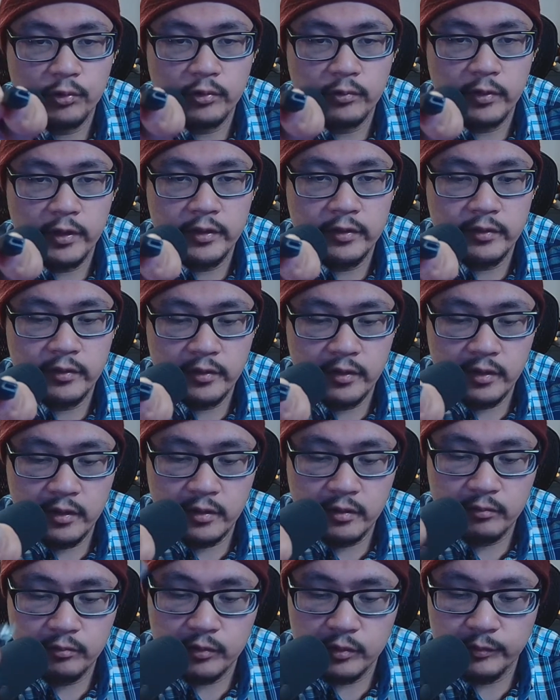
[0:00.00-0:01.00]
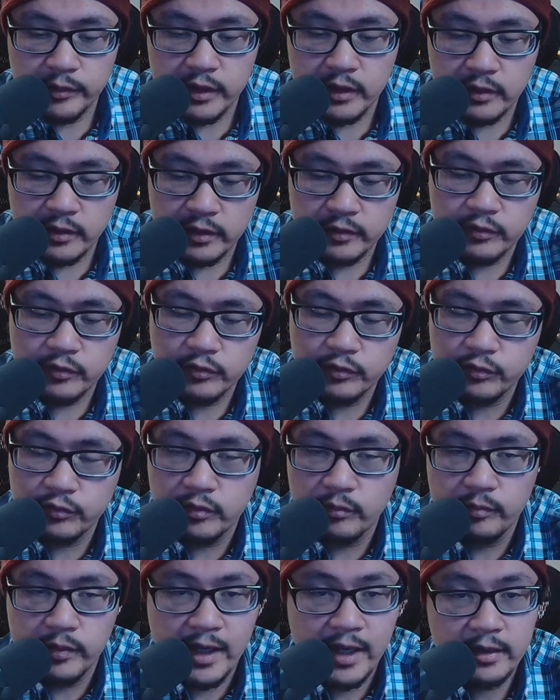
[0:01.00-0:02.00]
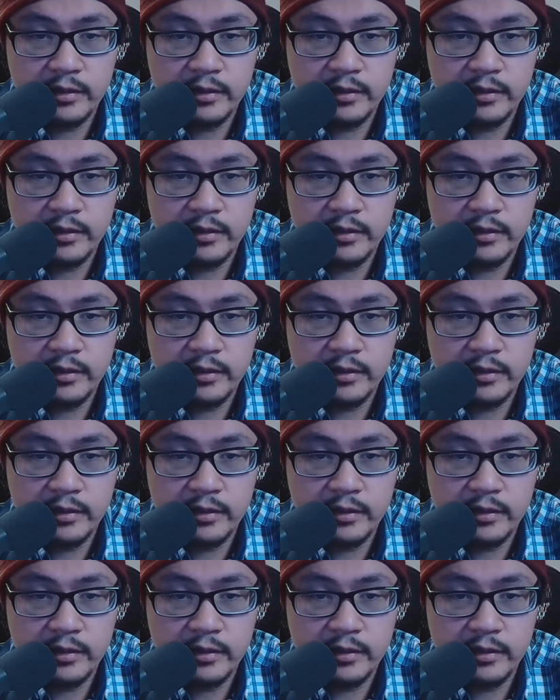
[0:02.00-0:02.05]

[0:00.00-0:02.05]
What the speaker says: port right there will be connected to the